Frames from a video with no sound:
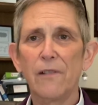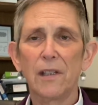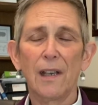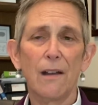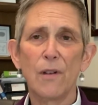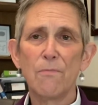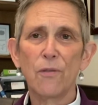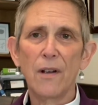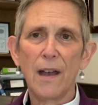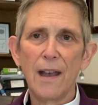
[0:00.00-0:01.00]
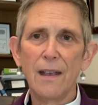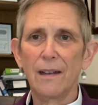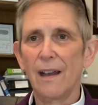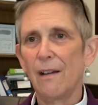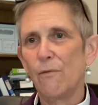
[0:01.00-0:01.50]
is how we pray,
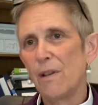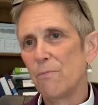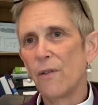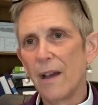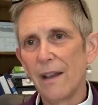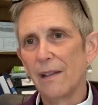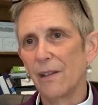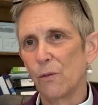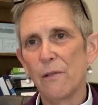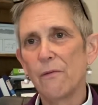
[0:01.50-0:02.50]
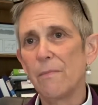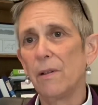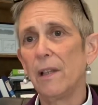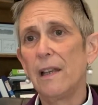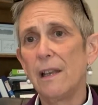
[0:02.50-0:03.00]
and how we pray is what we
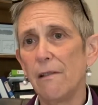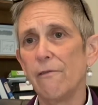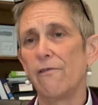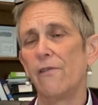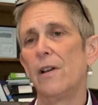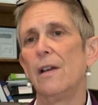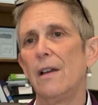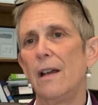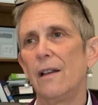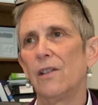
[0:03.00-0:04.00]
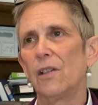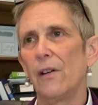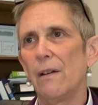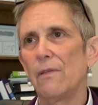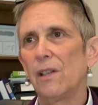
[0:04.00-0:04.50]
believe. And so
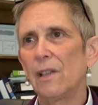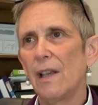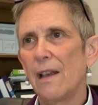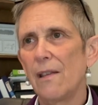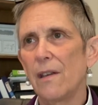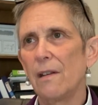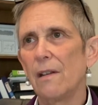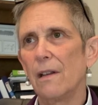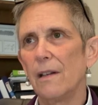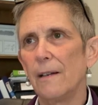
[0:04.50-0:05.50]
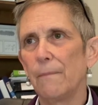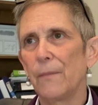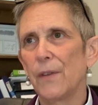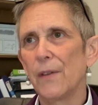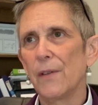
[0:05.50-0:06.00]
I would say that
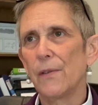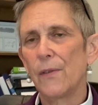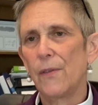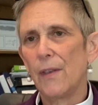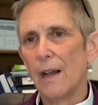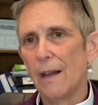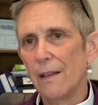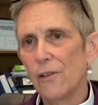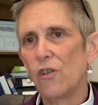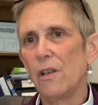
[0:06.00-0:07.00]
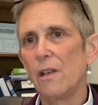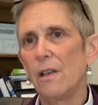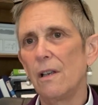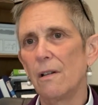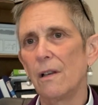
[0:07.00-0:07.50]
the
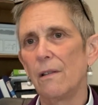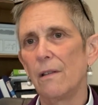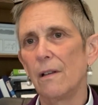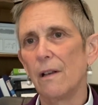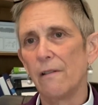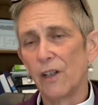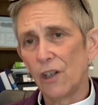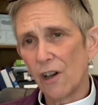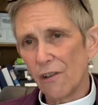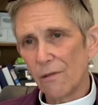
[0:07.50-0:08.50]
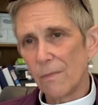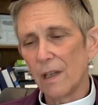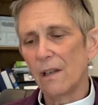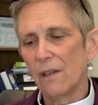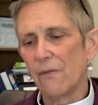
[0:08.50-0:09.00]
theology of
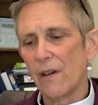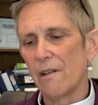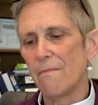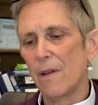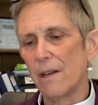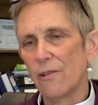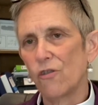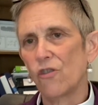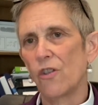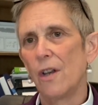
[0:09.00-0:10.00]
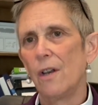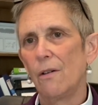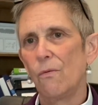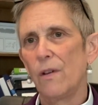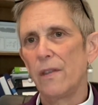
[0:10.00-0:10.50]
atonement is very much
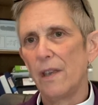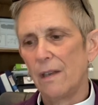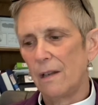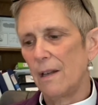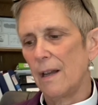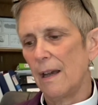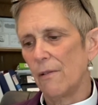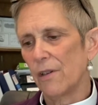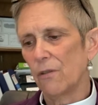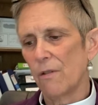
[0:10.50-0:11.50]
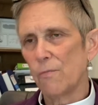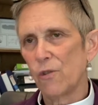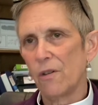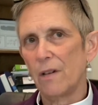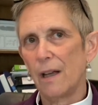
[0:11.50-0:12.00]
within our
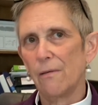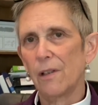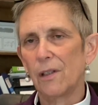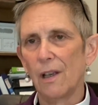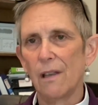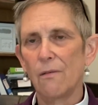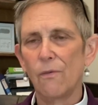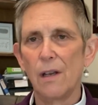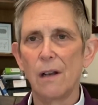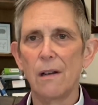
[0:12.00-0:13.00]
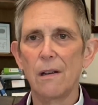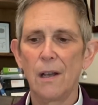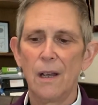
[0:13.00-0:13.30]
scripture, and I would say that we are